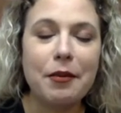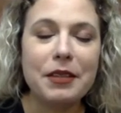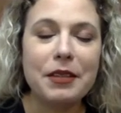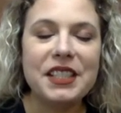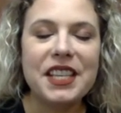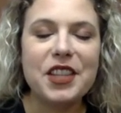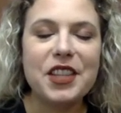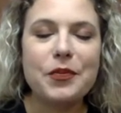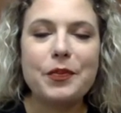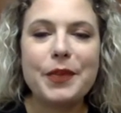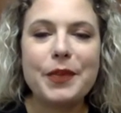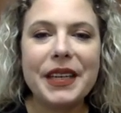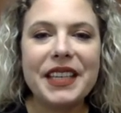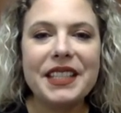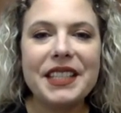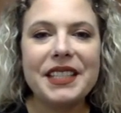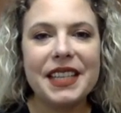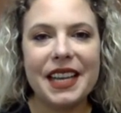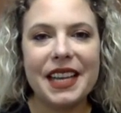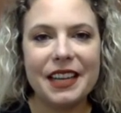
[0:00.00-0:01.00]
I would say the
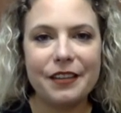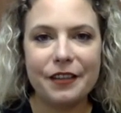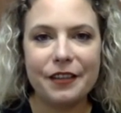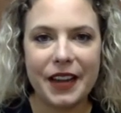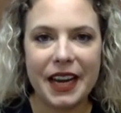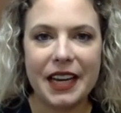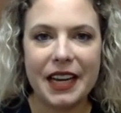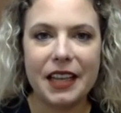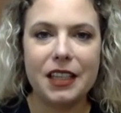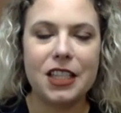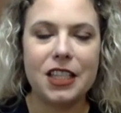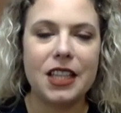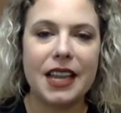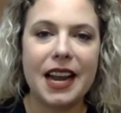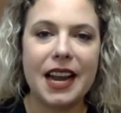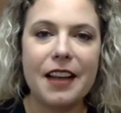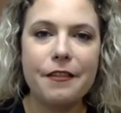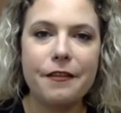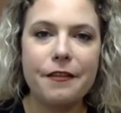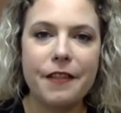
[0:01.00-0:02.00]
biggest advantage
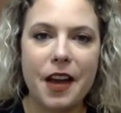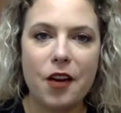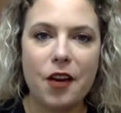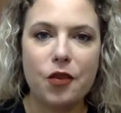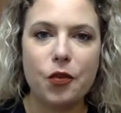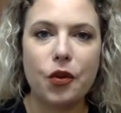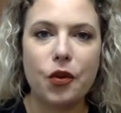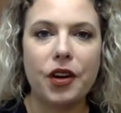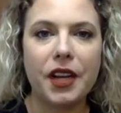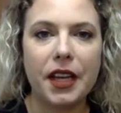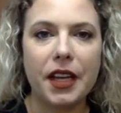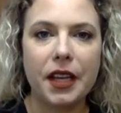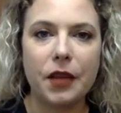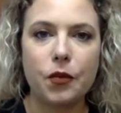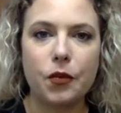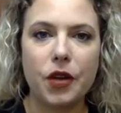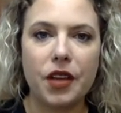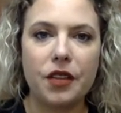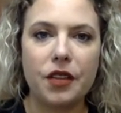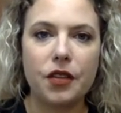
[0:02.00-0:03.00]
that I found
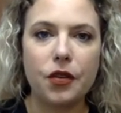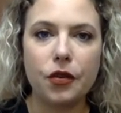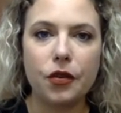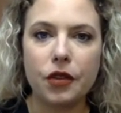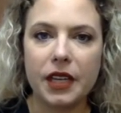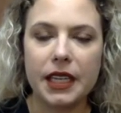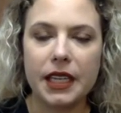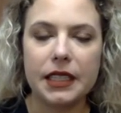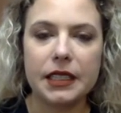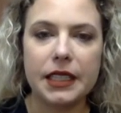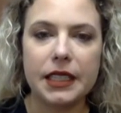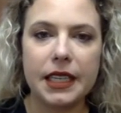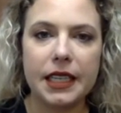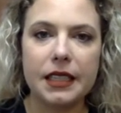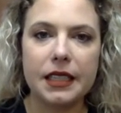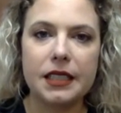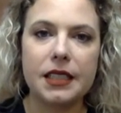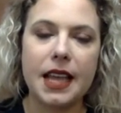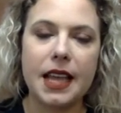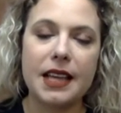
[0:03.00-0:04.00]
working with Google
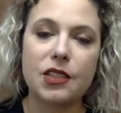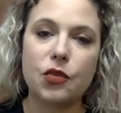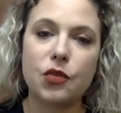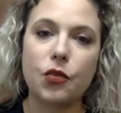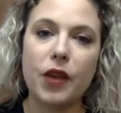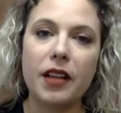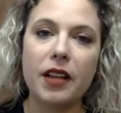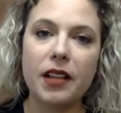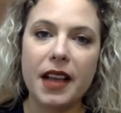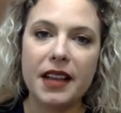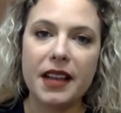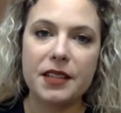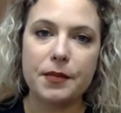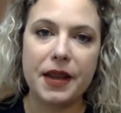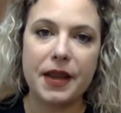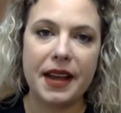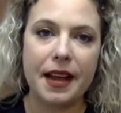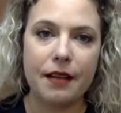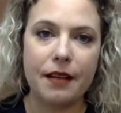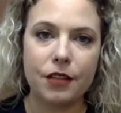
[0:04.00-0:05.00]
Analytics, as well
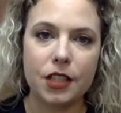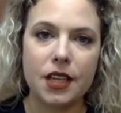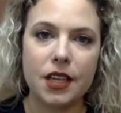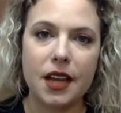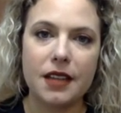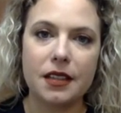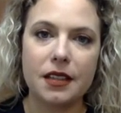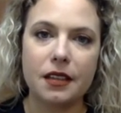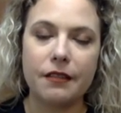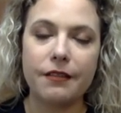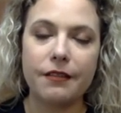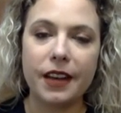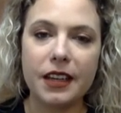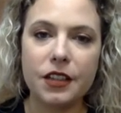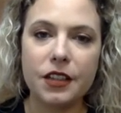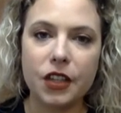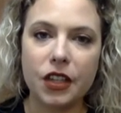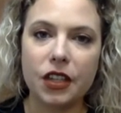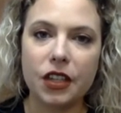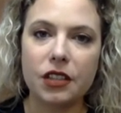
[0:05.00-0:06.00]
as my advertising
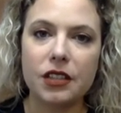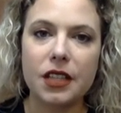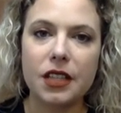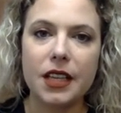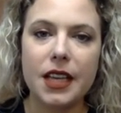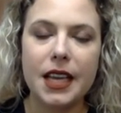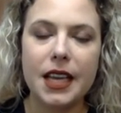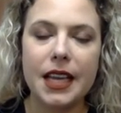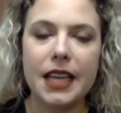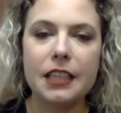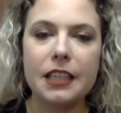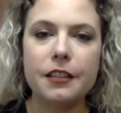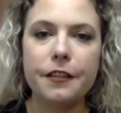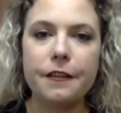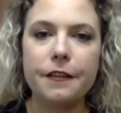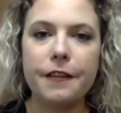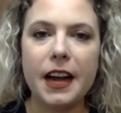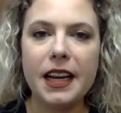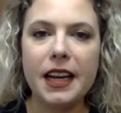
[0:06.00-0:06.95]
vendors, is